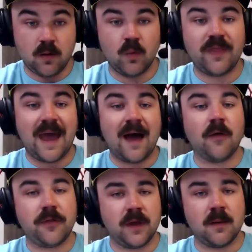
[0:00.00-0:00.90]

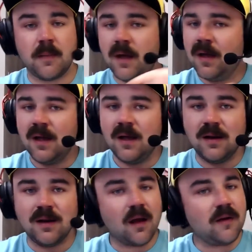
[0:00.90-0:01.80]
Without them,
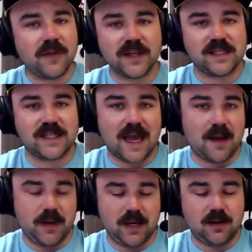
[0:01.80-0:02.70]
none of this is
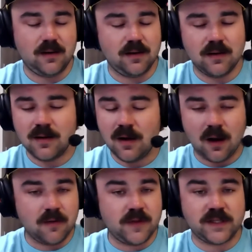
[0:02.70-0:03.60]
happening.
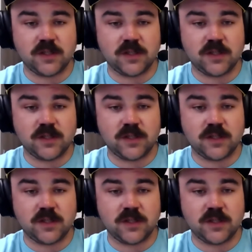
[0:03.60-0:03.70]
None of this is